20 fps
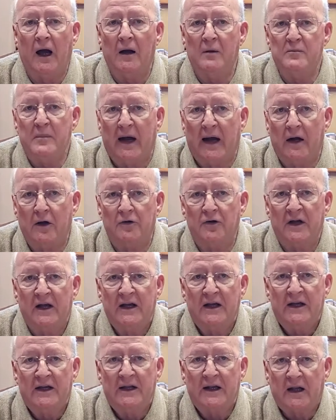about
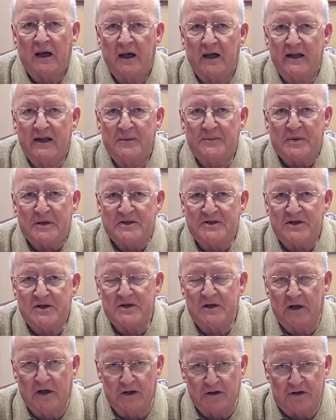Cleopas
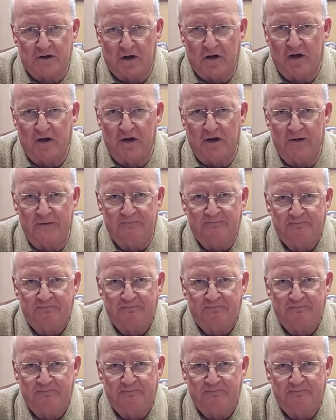at all.